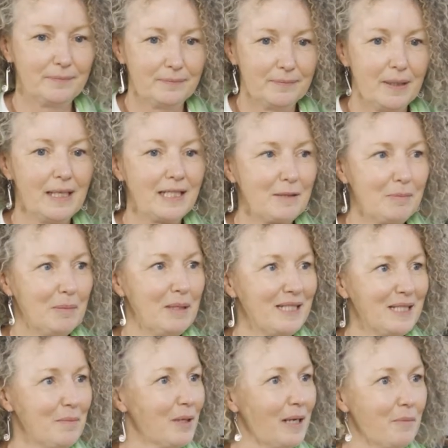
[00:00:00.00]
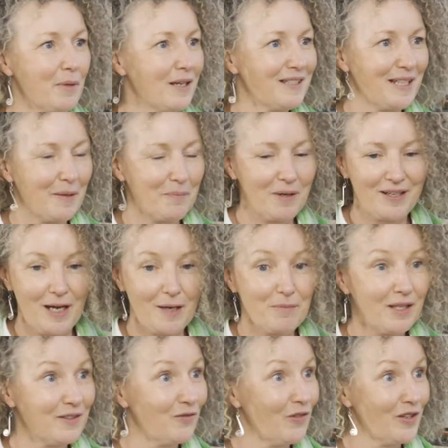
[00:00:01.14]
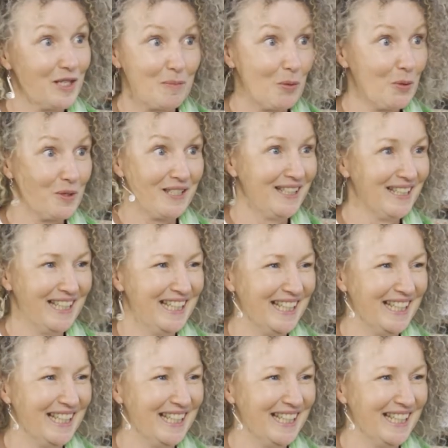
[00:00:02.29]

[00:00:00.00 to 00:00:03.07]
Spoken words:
like to be busy, but I'm not very sporty.